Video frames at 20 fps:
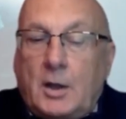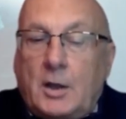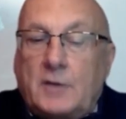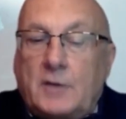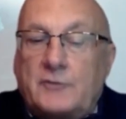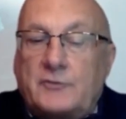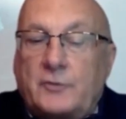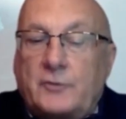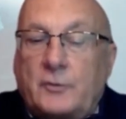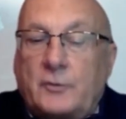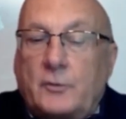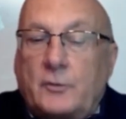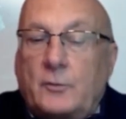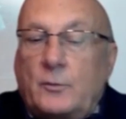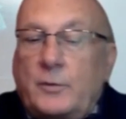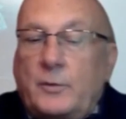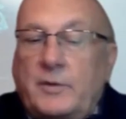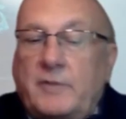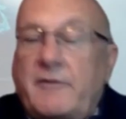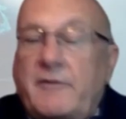So
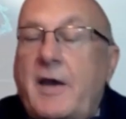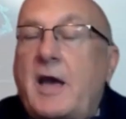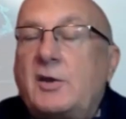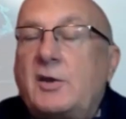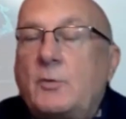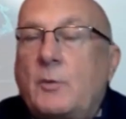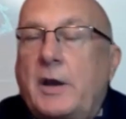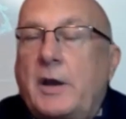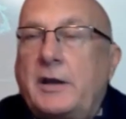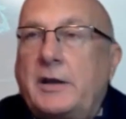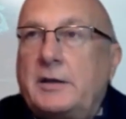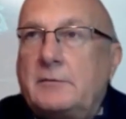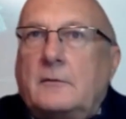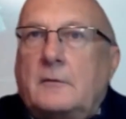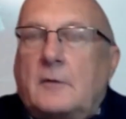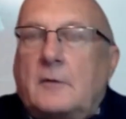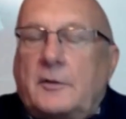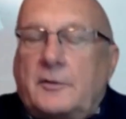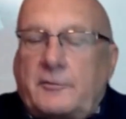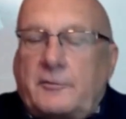we evaluated
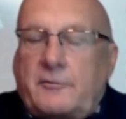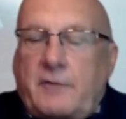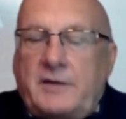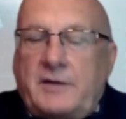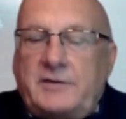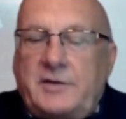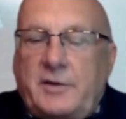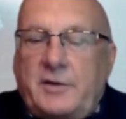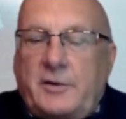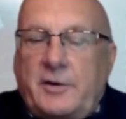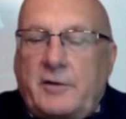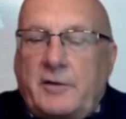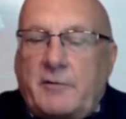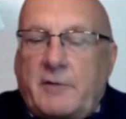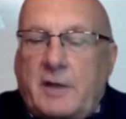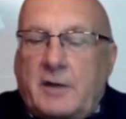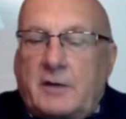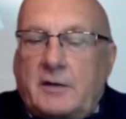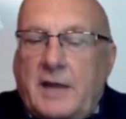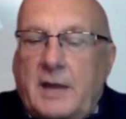all the criteria
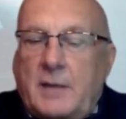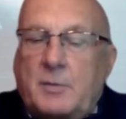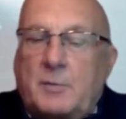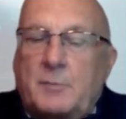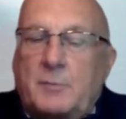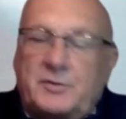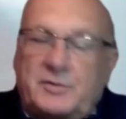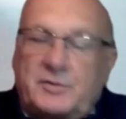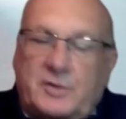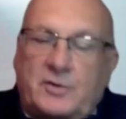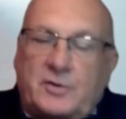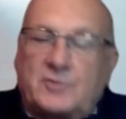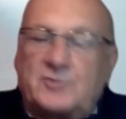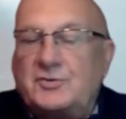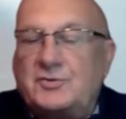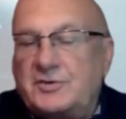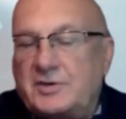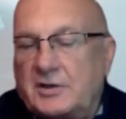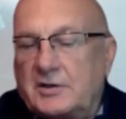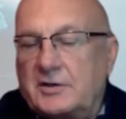around labor, materials,
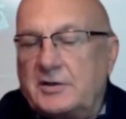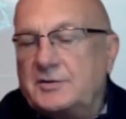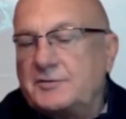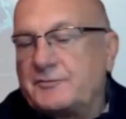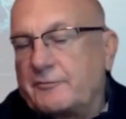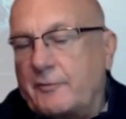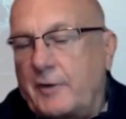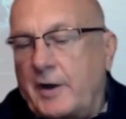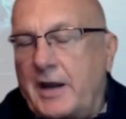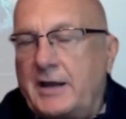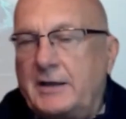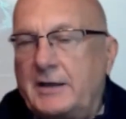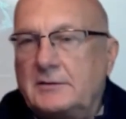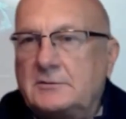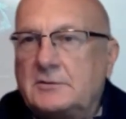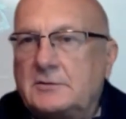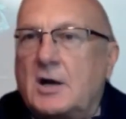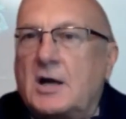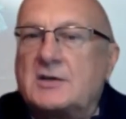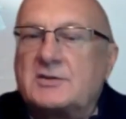utilities, freight,
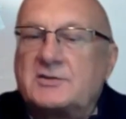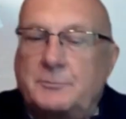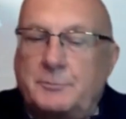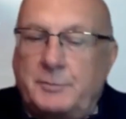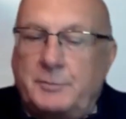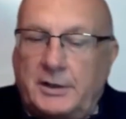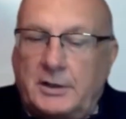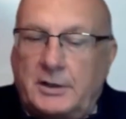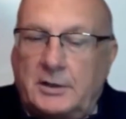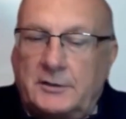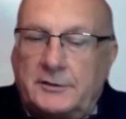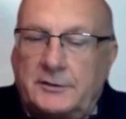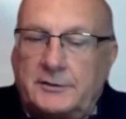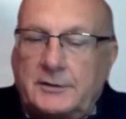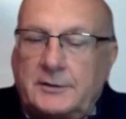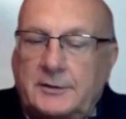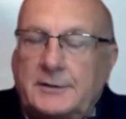cost to build,